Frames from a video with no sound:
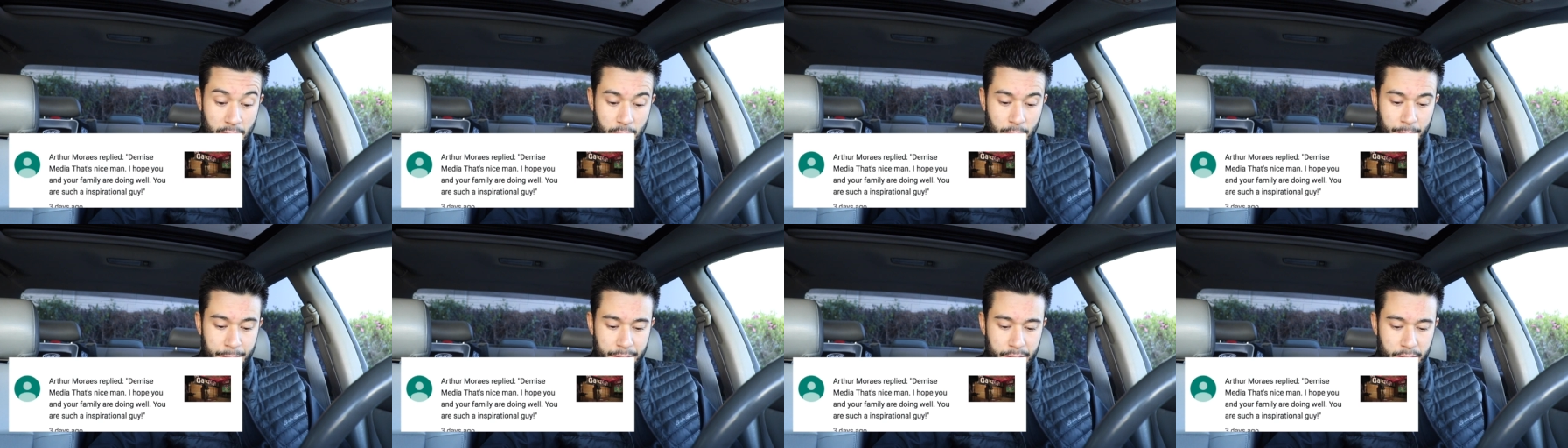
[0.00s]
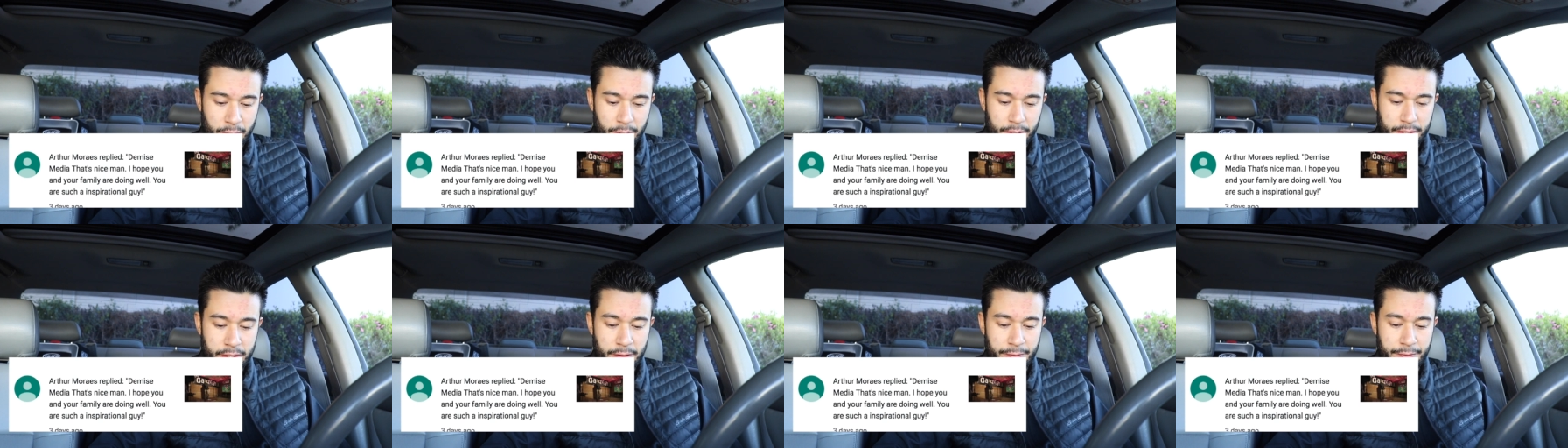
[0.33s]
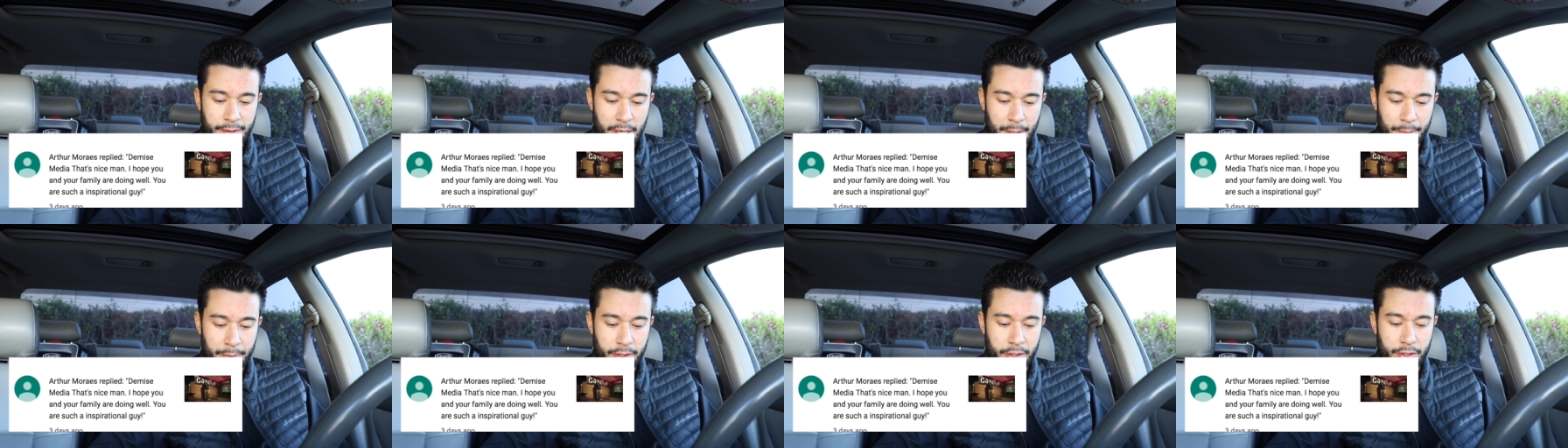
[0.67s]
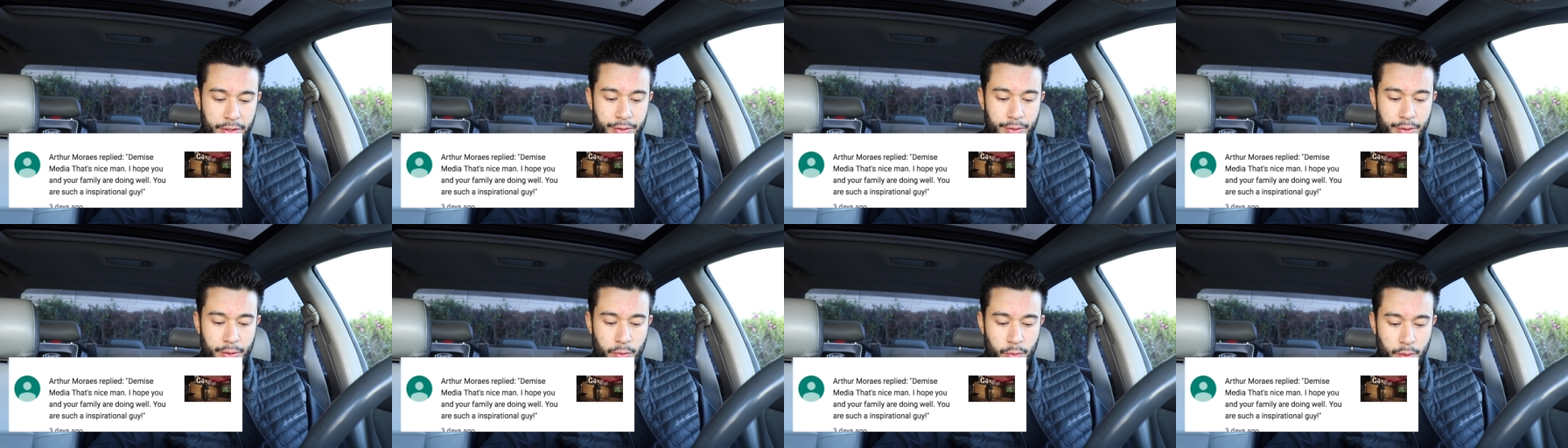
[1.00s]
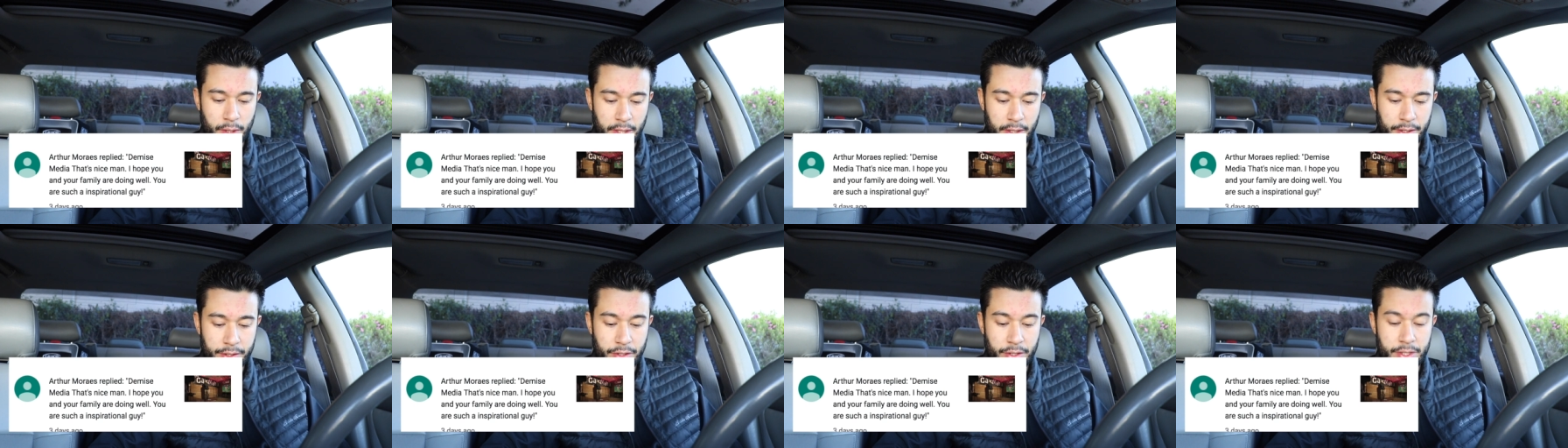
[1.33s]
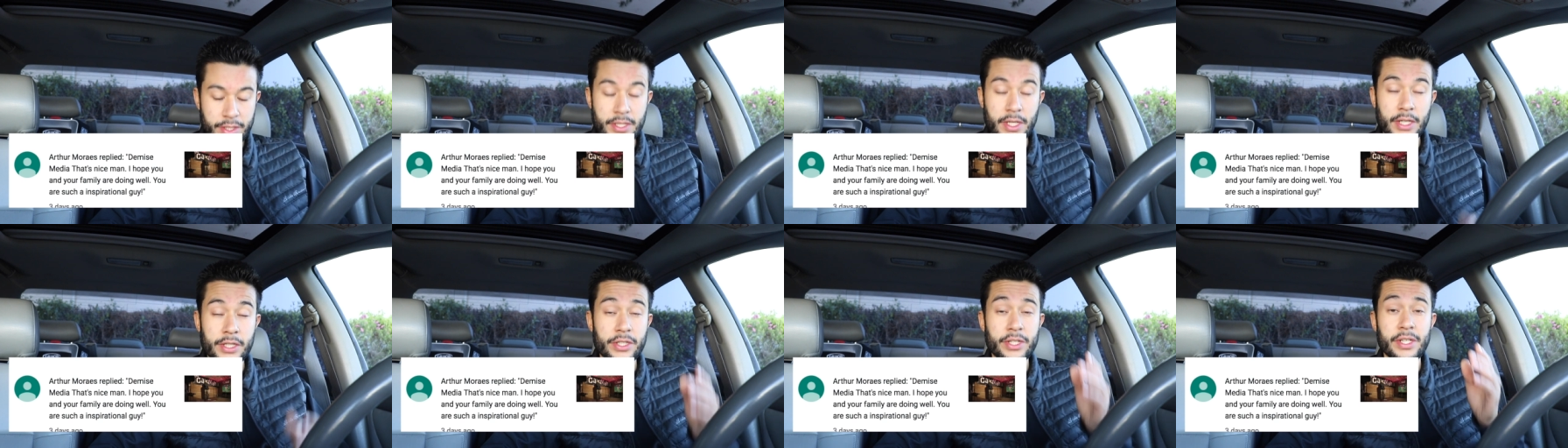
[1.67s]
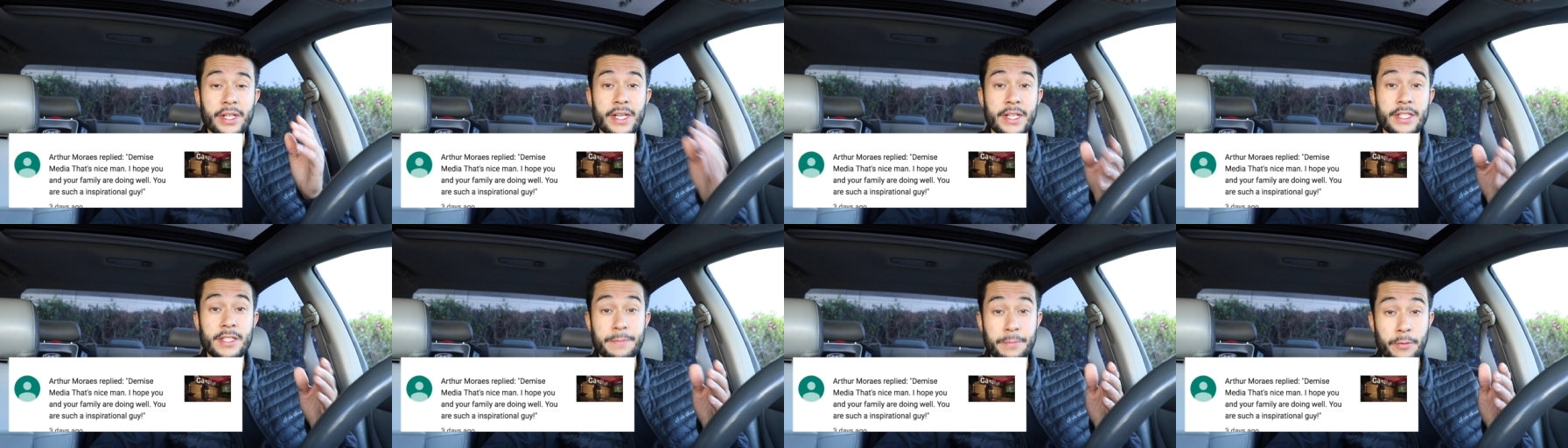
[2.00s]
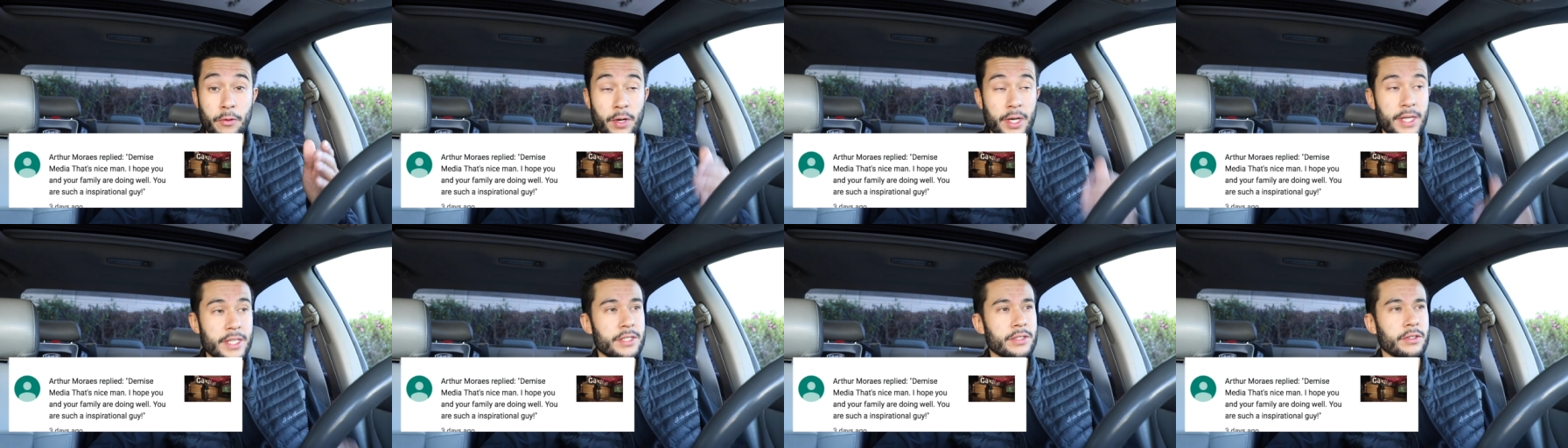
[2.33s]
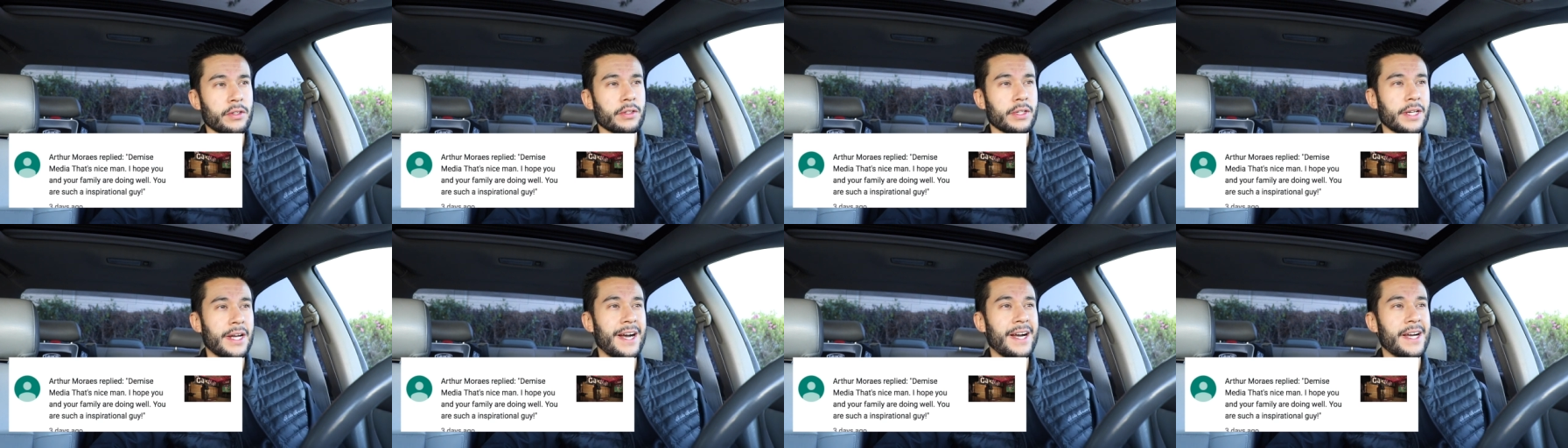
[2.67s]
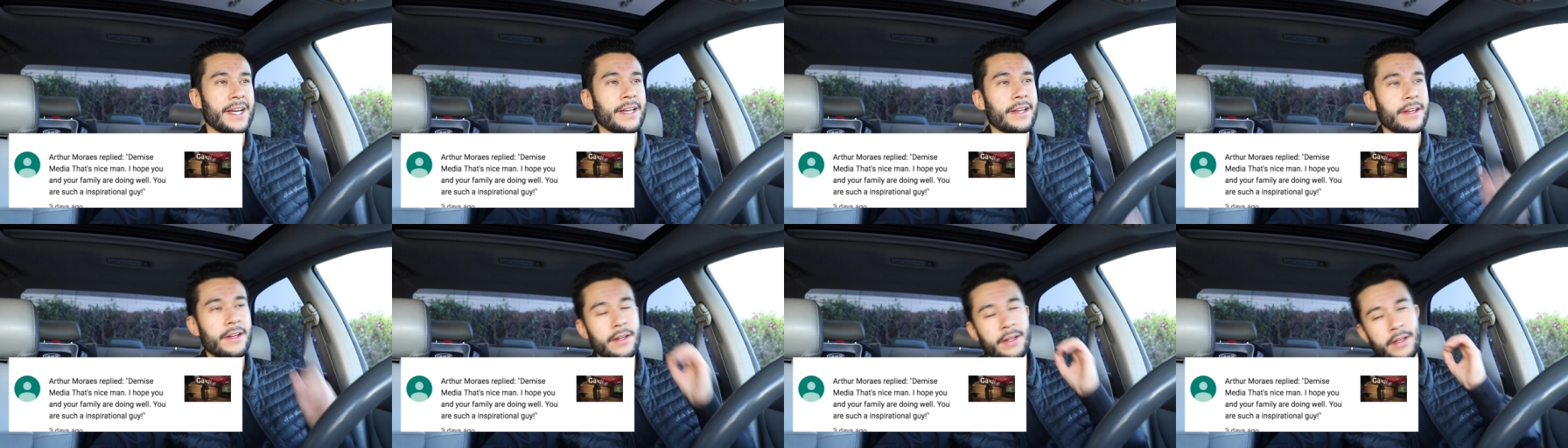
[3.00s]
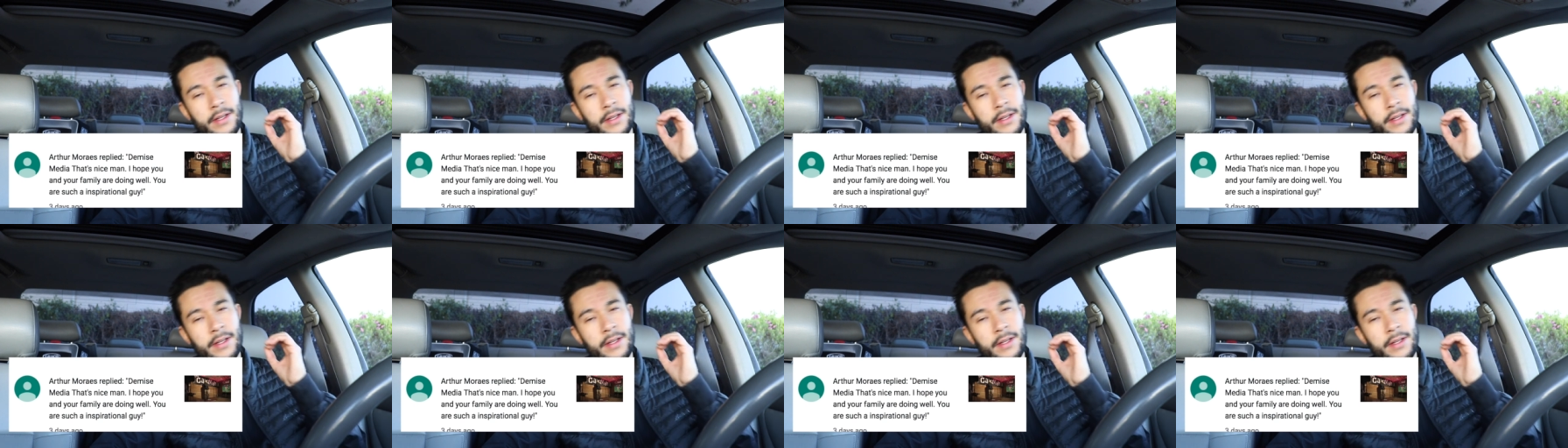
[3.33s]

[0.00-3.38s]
I hope you and your family are doing well. You're such an inspirational guy.